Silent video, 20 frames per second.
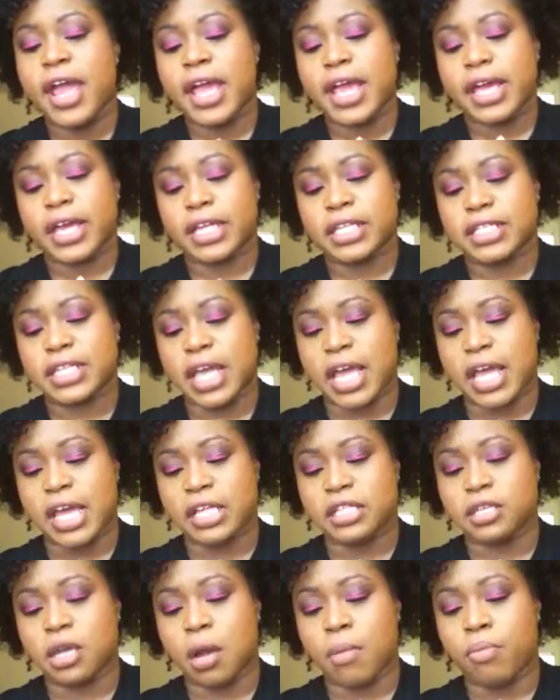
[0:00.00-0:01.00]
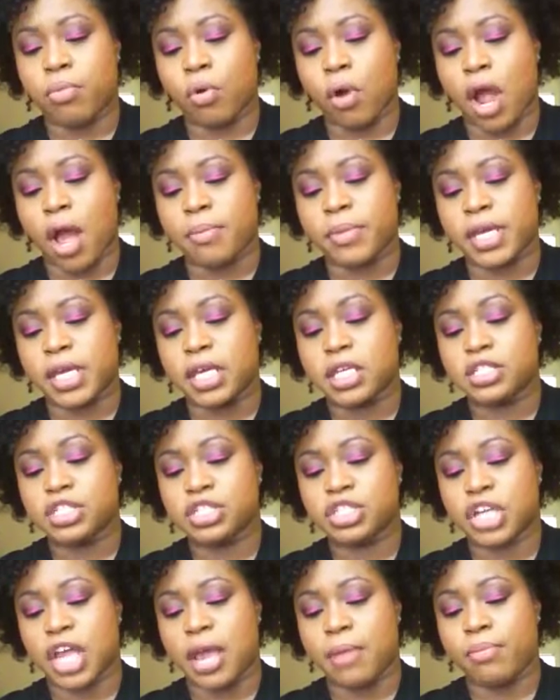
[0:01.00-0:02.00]
It contains Brahmi,
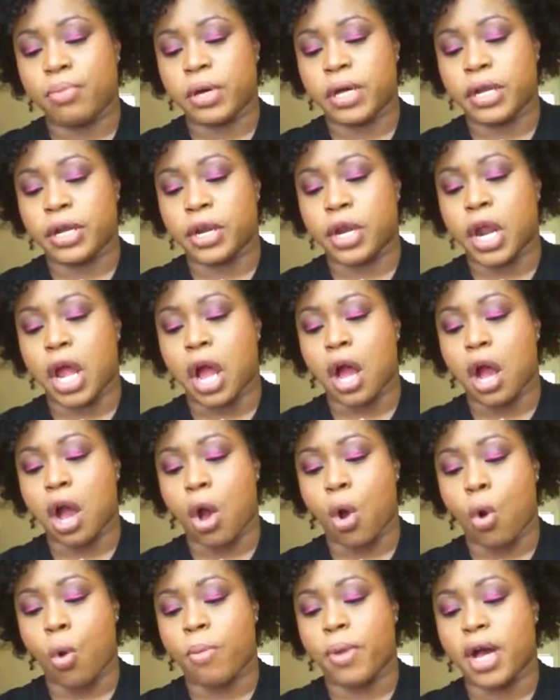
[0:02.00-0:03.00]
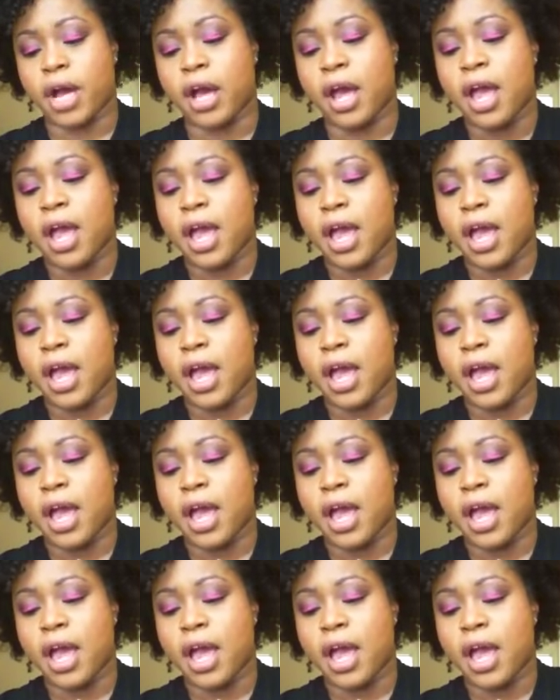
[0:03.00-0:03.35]
Shea Butter, Jojoba,